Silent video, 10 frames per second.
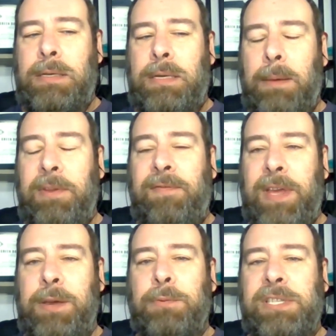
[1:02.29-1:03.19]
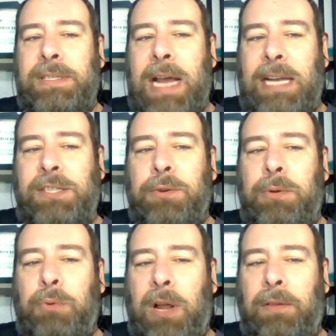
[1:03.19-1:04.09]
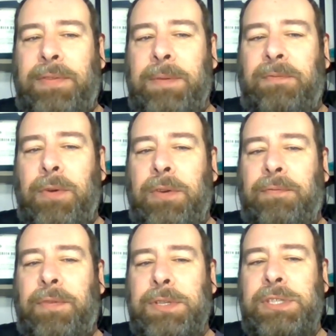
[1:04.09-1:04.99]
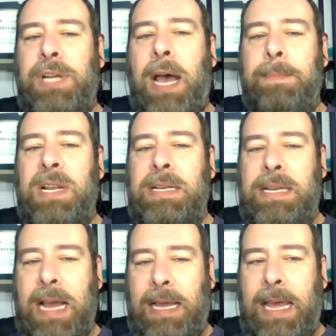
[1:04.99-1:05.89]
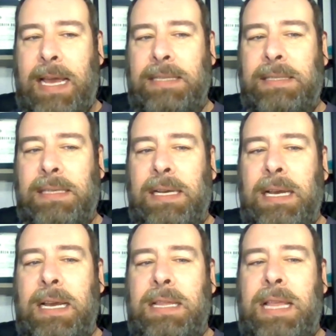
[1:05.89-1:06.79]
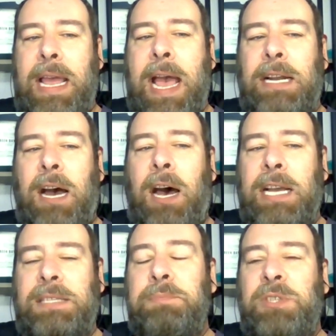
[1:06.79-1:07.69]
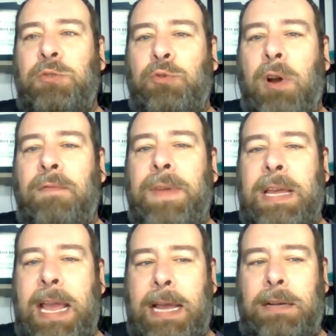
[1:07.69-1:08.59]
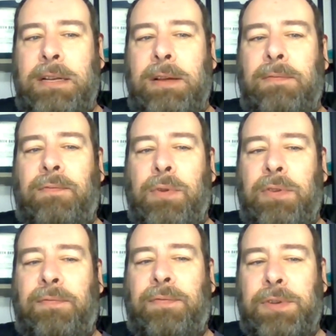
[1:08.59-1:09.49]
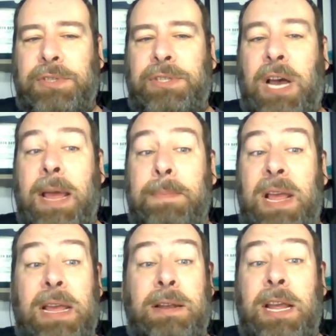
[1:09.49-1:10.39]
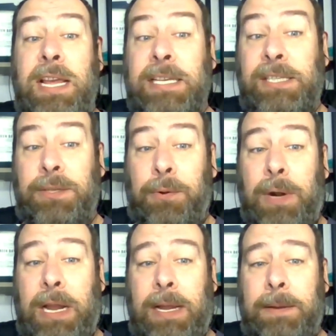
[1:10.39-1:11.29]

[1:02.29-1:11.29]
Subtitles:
WVU was nationally relevant for the first time in decades. They had a Heisman Trophy candidate for the first time in history.